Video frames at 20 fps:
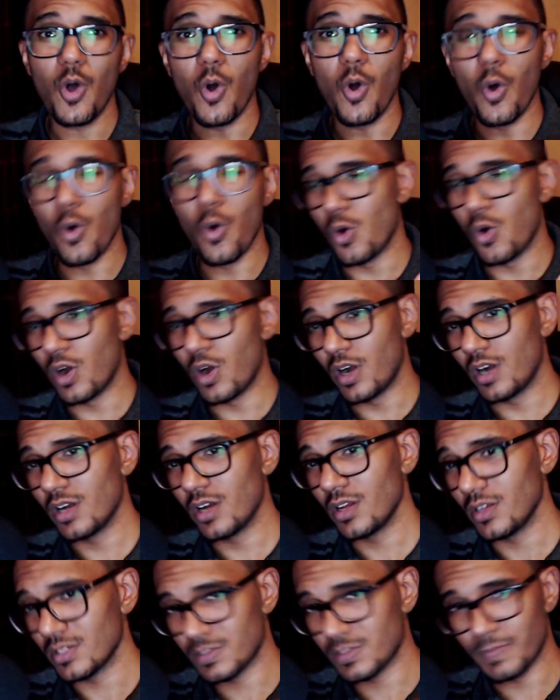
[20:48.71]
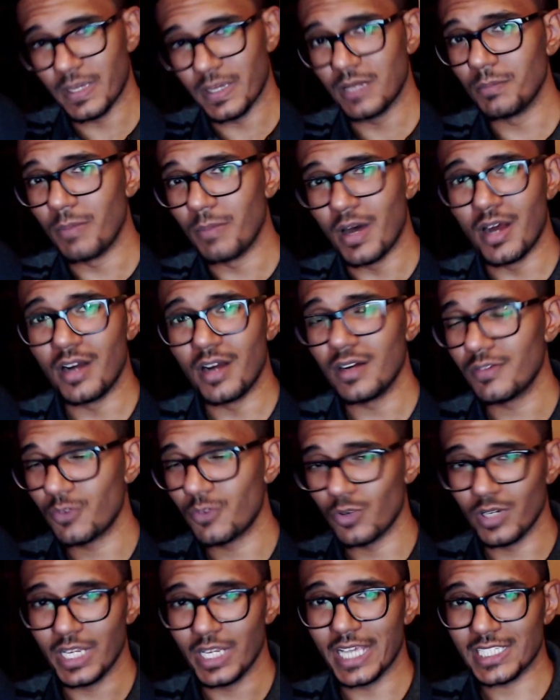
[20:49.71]
or spend bar
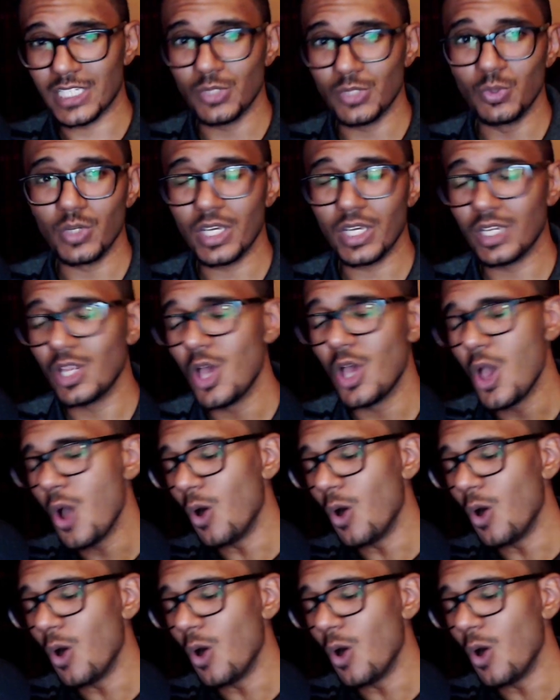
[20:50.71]
for EX Hadouken